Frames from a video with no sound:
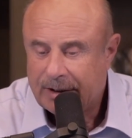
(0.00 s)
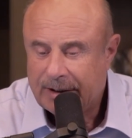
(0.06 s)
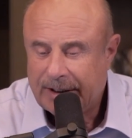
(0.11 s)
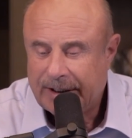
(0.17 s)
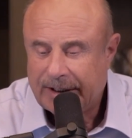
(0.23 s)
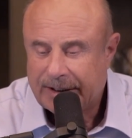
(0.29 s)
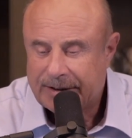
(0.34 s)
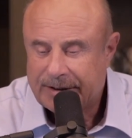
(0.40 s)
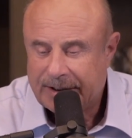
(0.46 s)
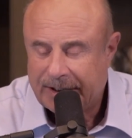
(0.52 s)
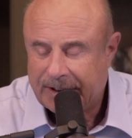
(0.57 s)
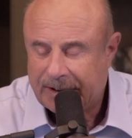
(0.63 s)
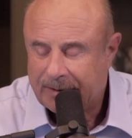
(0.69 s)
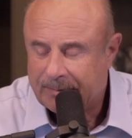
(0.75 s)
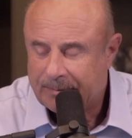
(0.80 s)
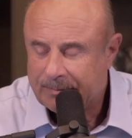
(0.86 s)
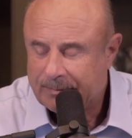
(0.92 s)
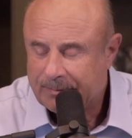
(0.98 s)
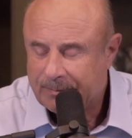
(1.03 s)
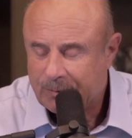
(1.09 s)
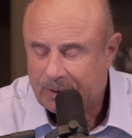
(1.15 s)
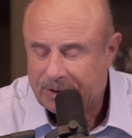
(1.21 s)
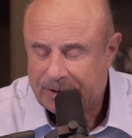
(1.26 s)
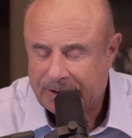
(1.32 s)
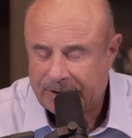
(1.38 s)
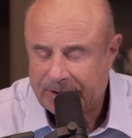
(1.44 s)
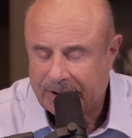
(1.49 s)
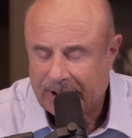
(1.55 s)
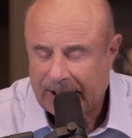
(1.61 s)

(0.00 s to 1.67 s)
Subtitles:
DSM, which is the